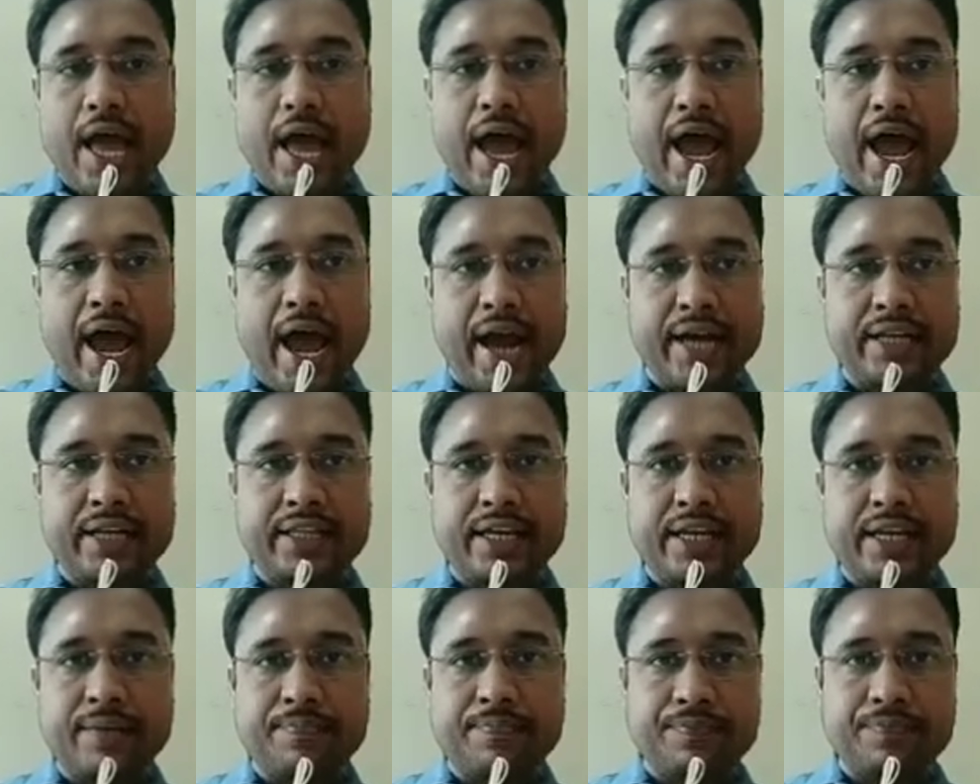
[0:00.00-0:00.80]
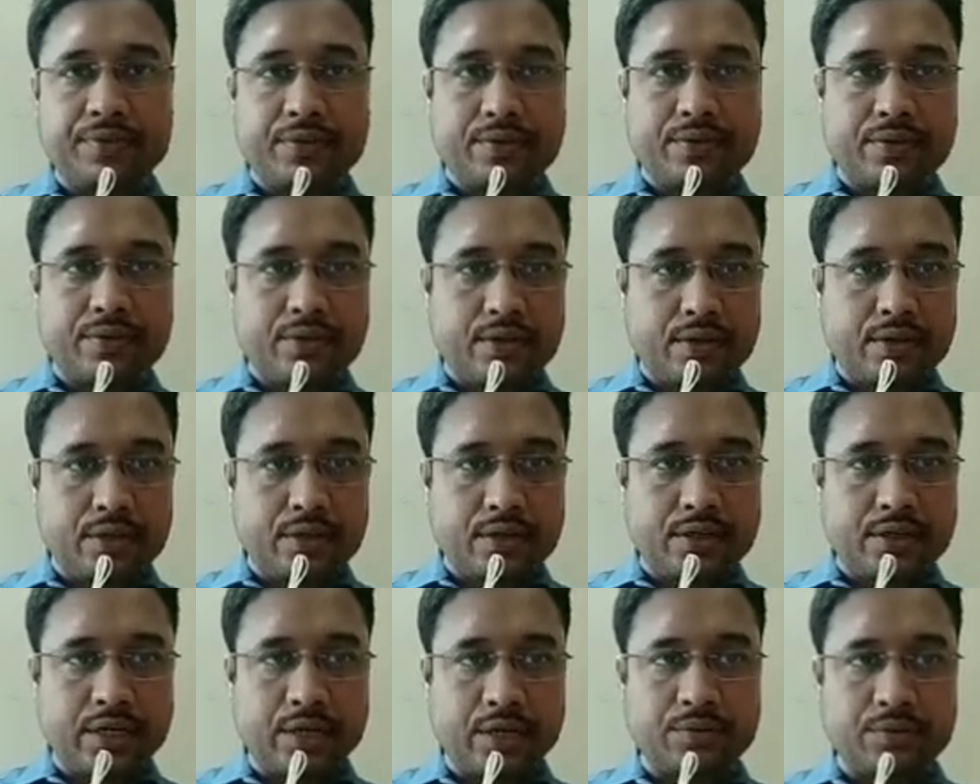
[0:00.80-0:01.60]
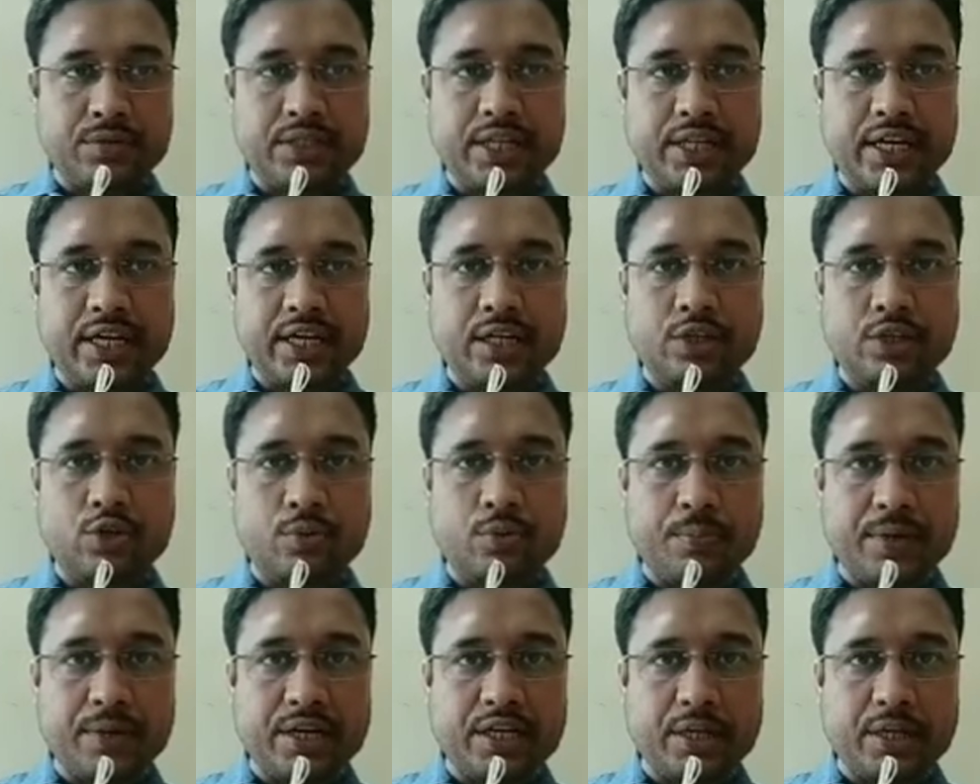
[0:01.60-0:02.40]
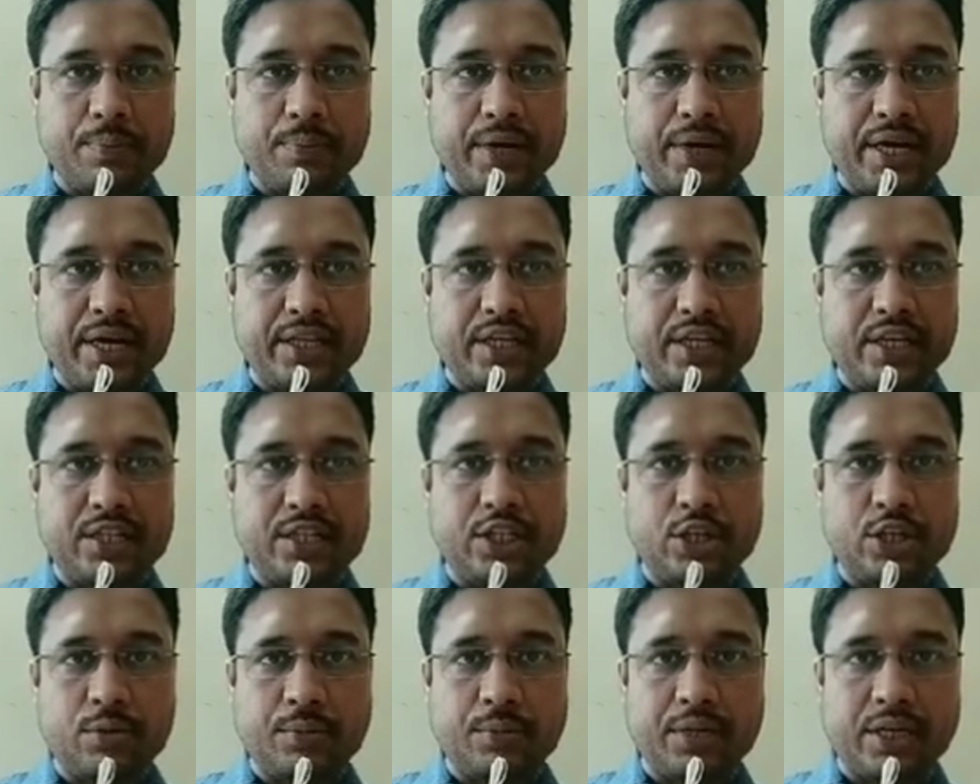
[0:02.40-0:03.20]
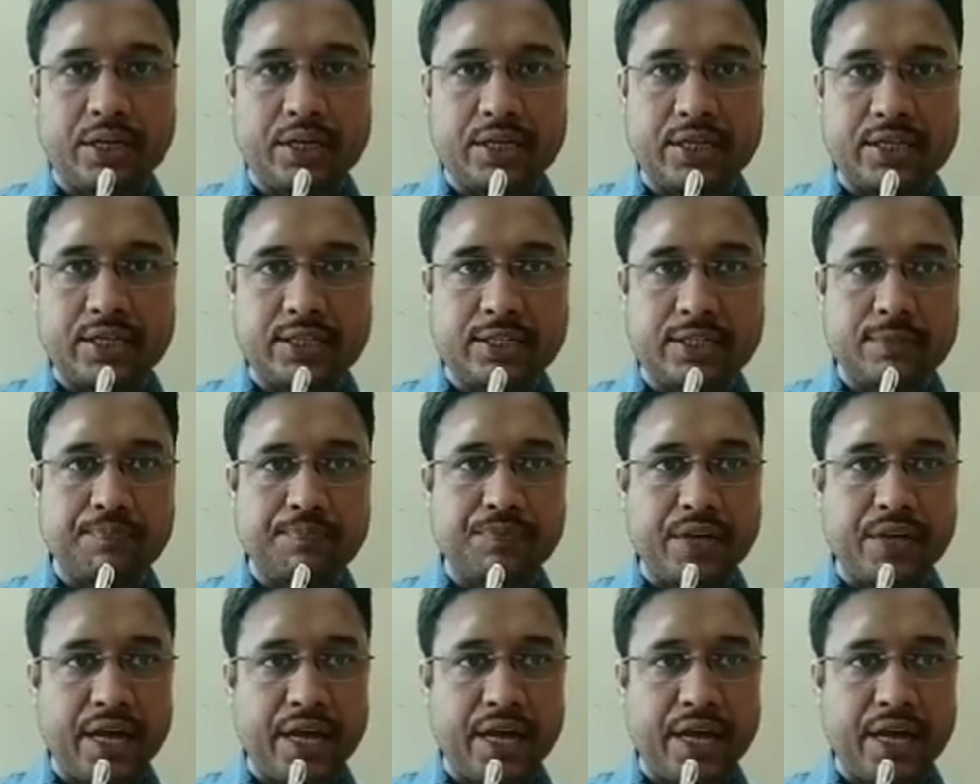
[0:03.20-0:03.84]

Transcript: and then downside you multiply the denominators